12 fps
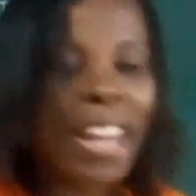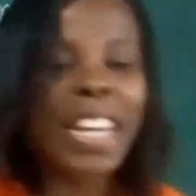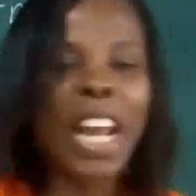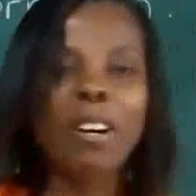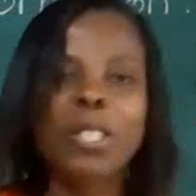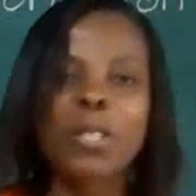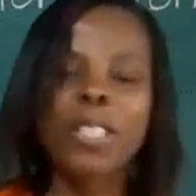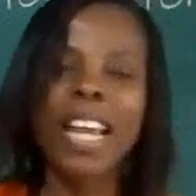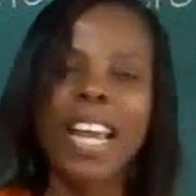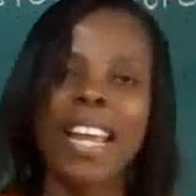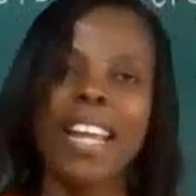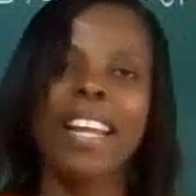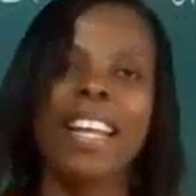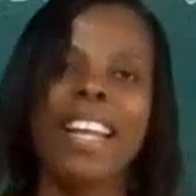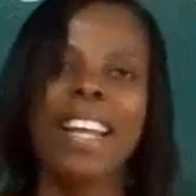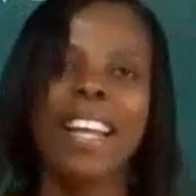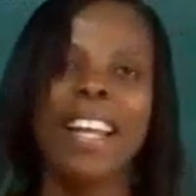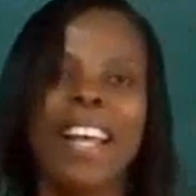Now
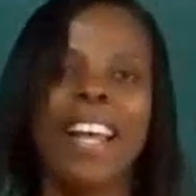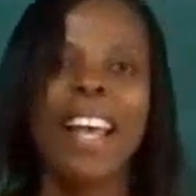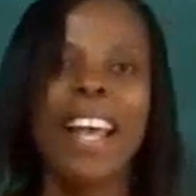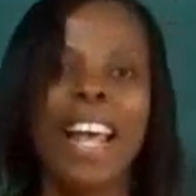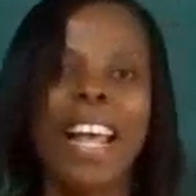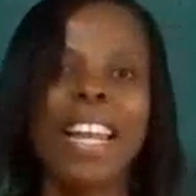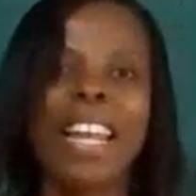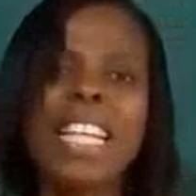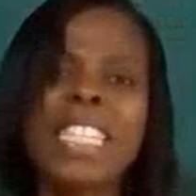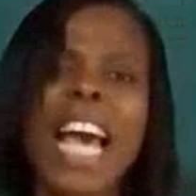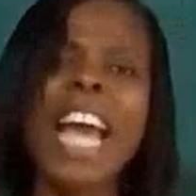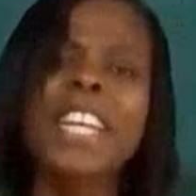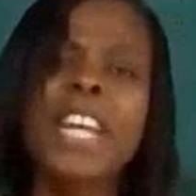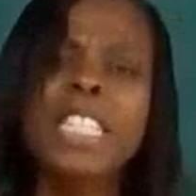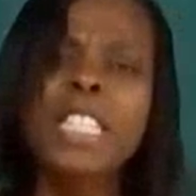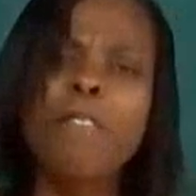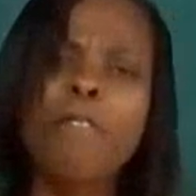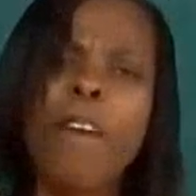today, let's
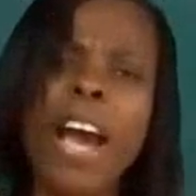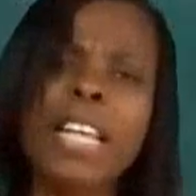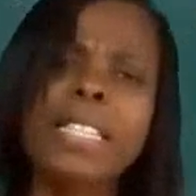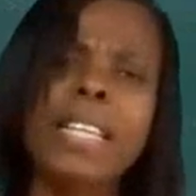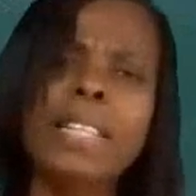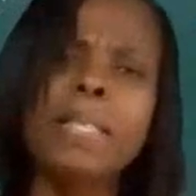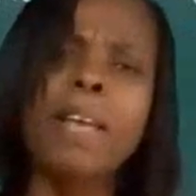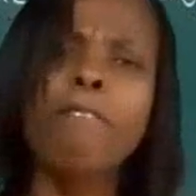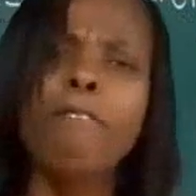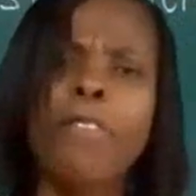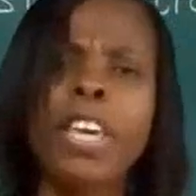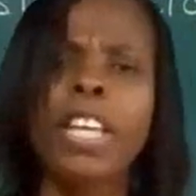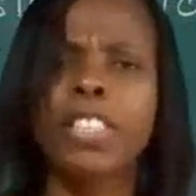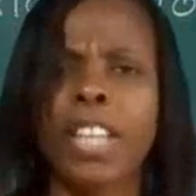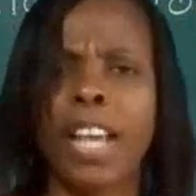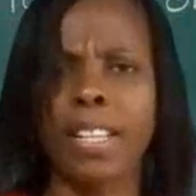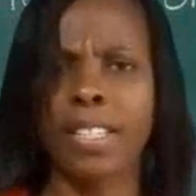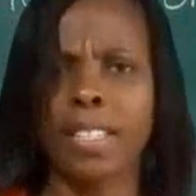identify certain
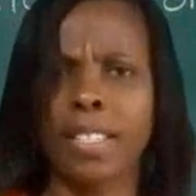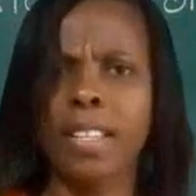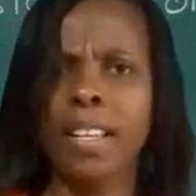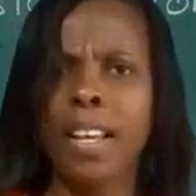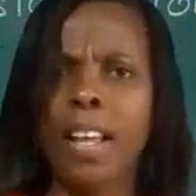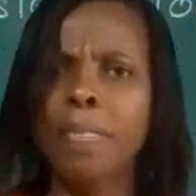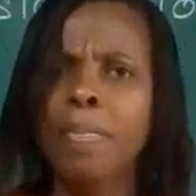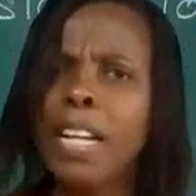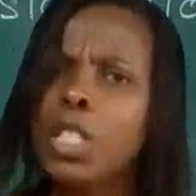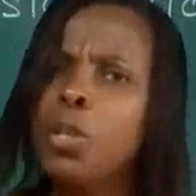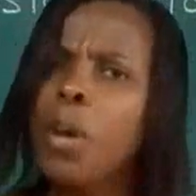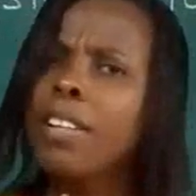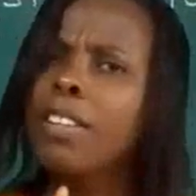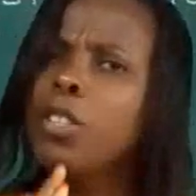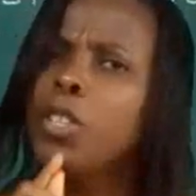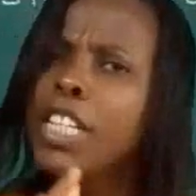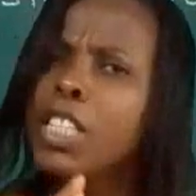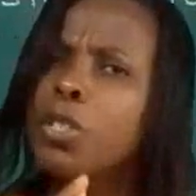features that you
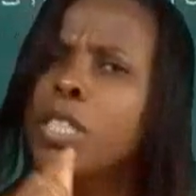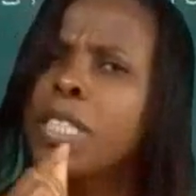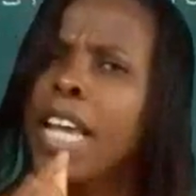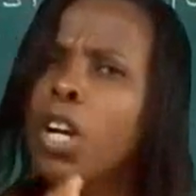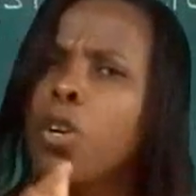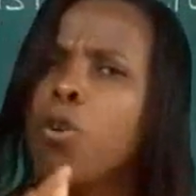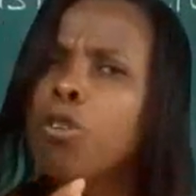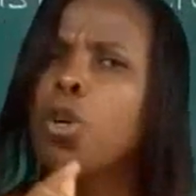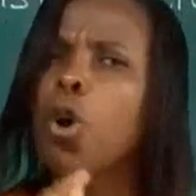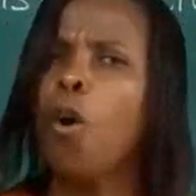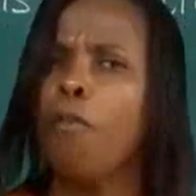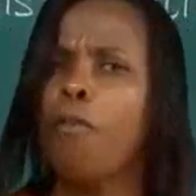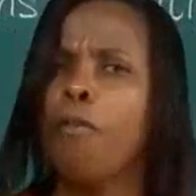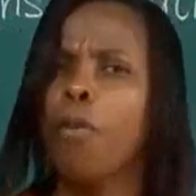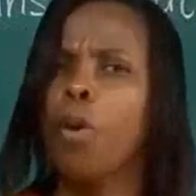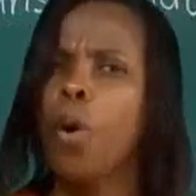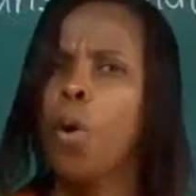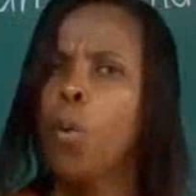need to take note of
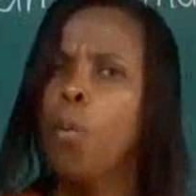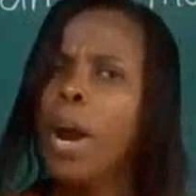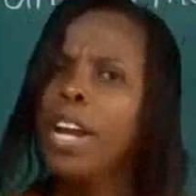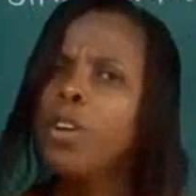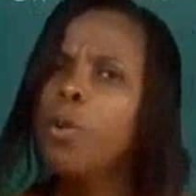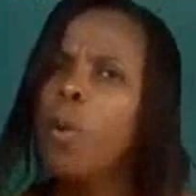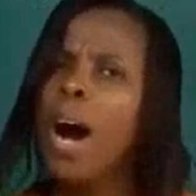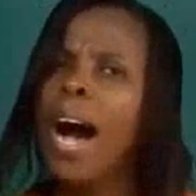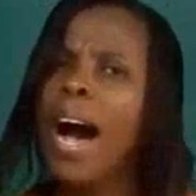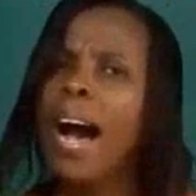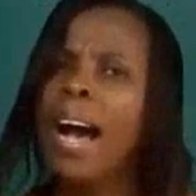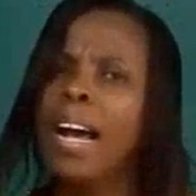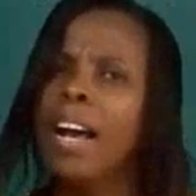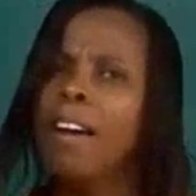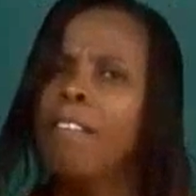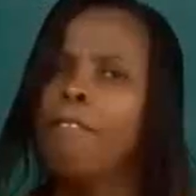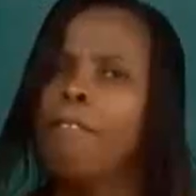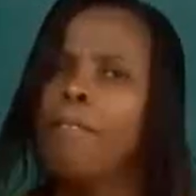when you are
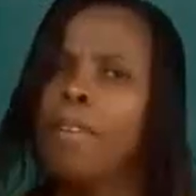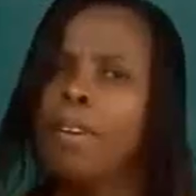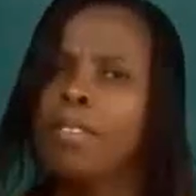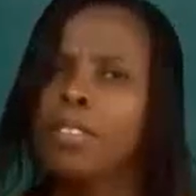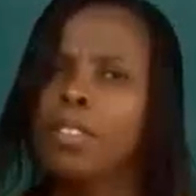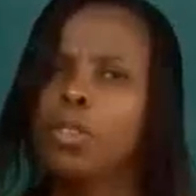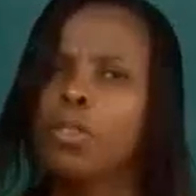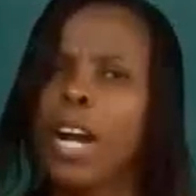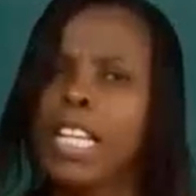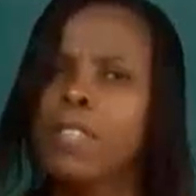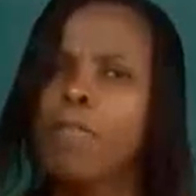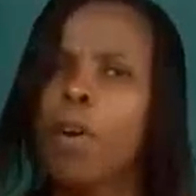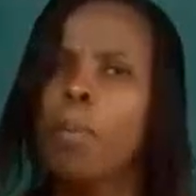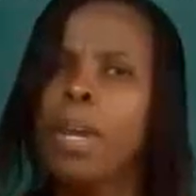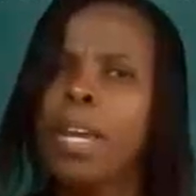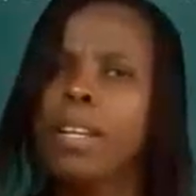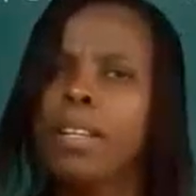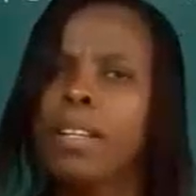
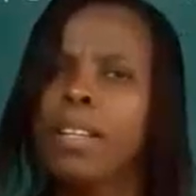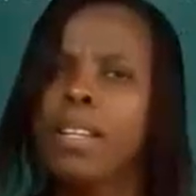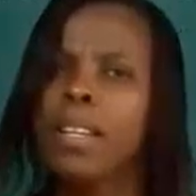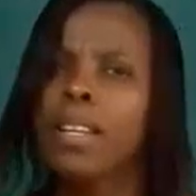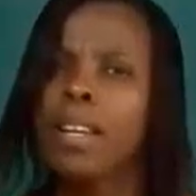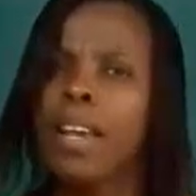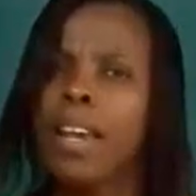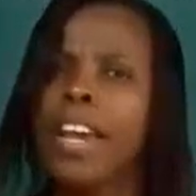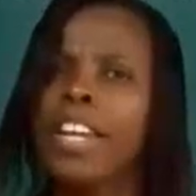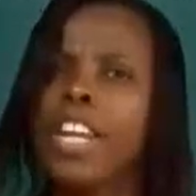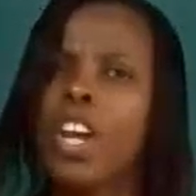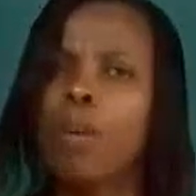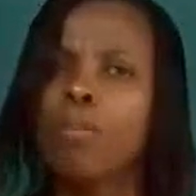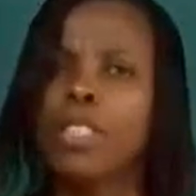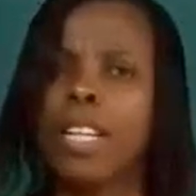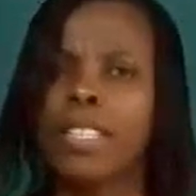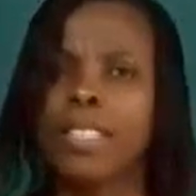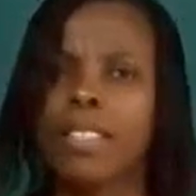transforming any
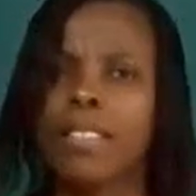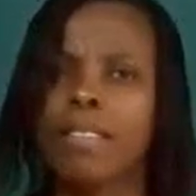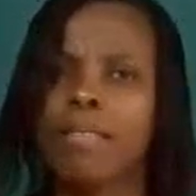object.